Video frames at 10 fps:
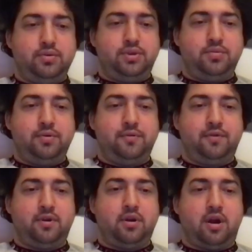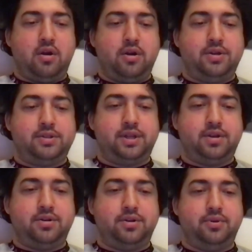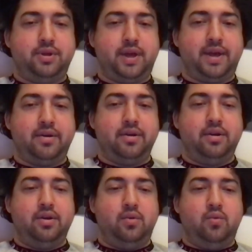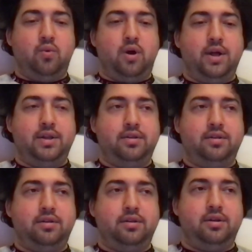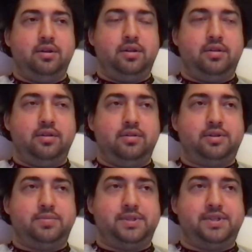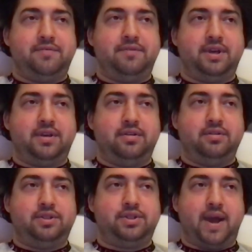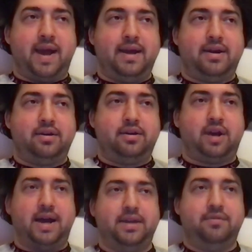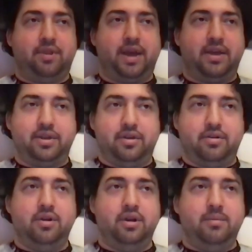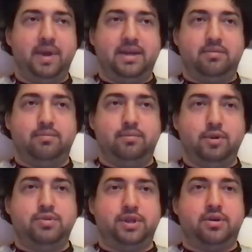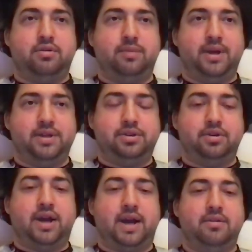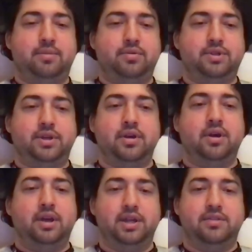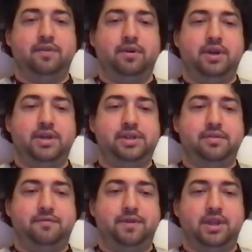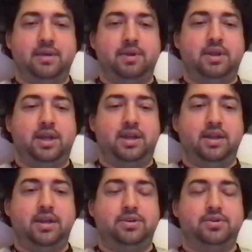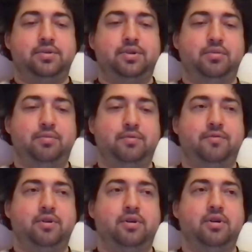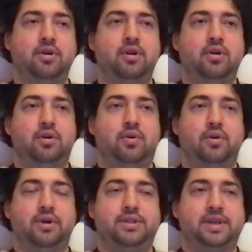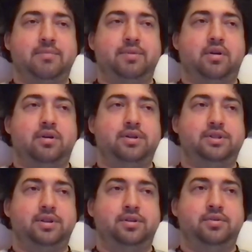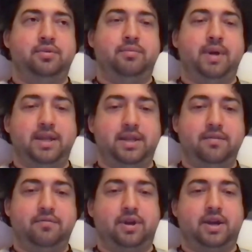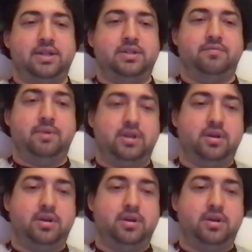Do you prefer artists that are doing like one specific track, kind of like they're making music or they're making a certain kind of music and it's very easy to fit them in a niche, or do you prefer or accept artists that are doing many different kinds of